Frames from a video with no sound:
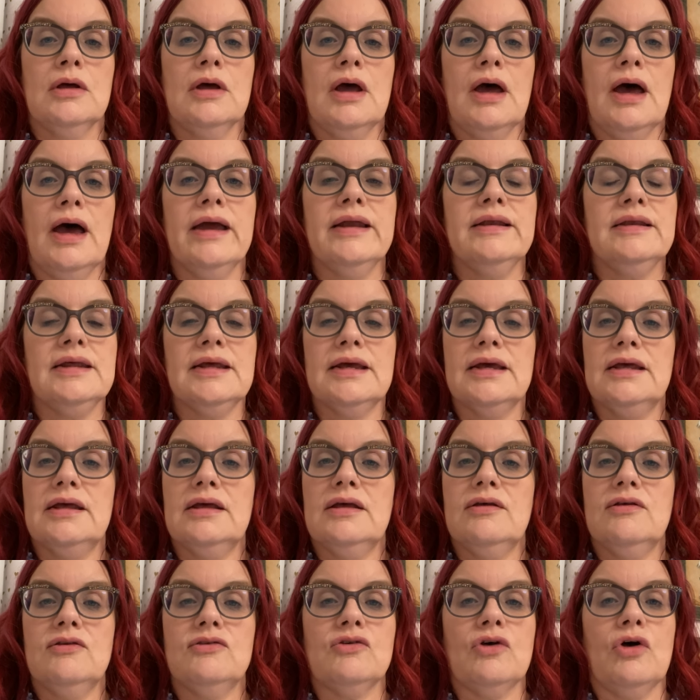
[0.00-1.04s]

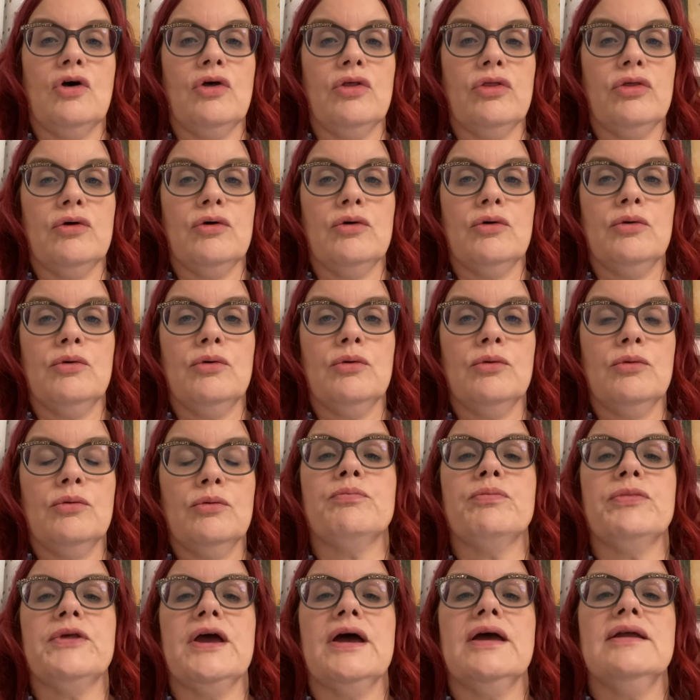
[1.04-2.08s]
idea is although
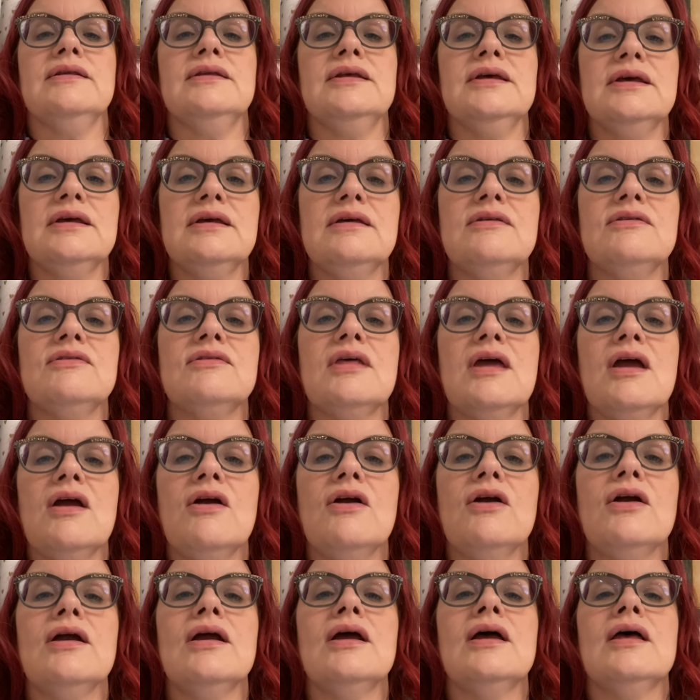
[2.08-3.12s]
the idea is
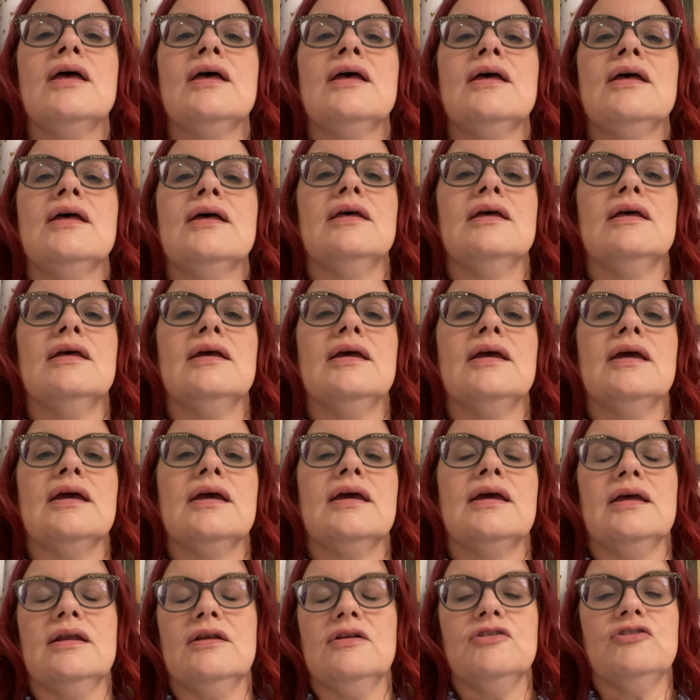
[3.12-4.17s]
there, it
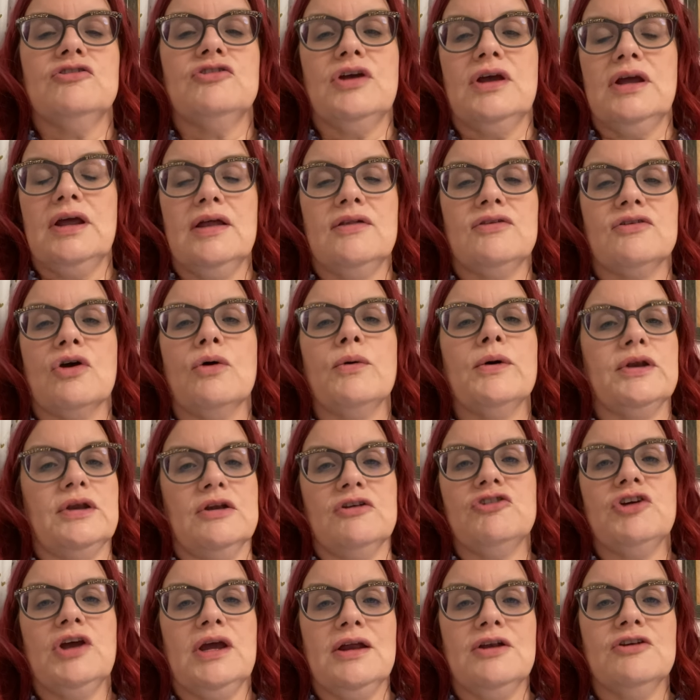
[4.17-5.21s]
can change it's going to
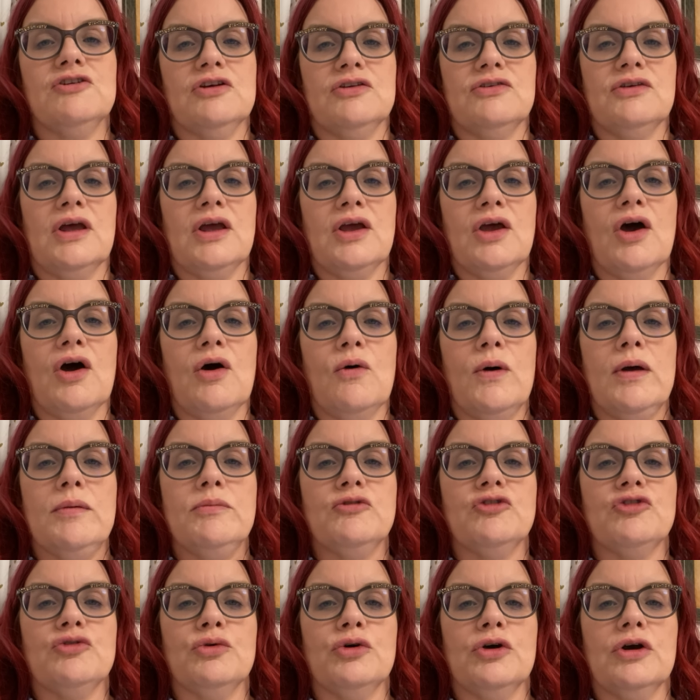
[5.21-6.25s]
change as i go i'm
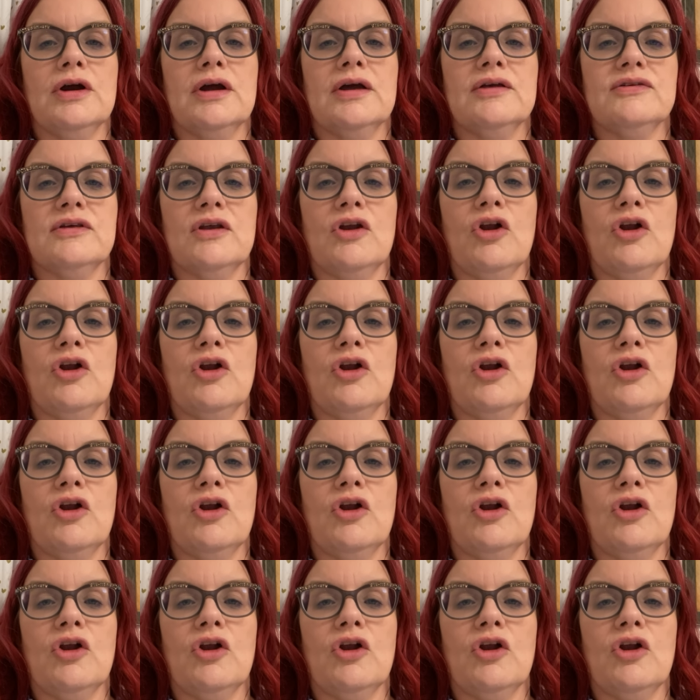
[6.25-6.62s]
sure because it